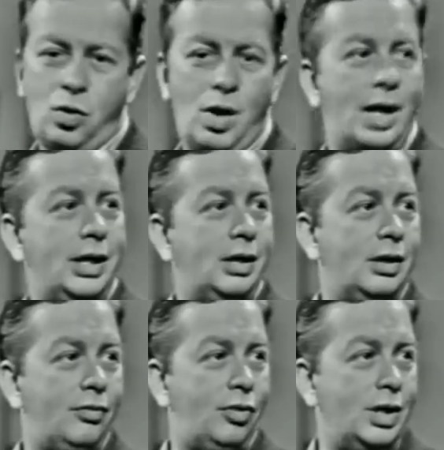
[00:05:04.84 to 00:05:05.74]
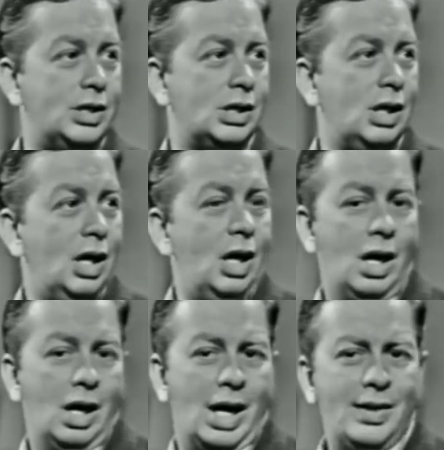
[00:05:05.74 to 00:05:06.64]
quality to their voice.
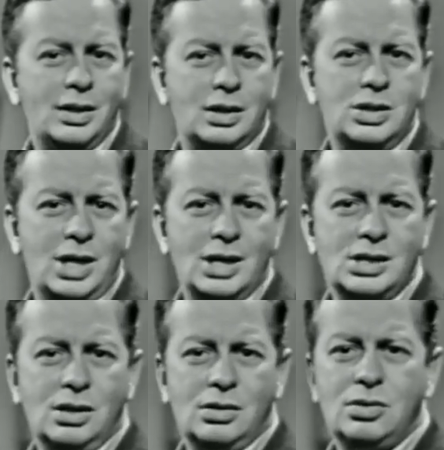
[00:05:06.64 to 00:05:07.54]
I think that a jazz singer,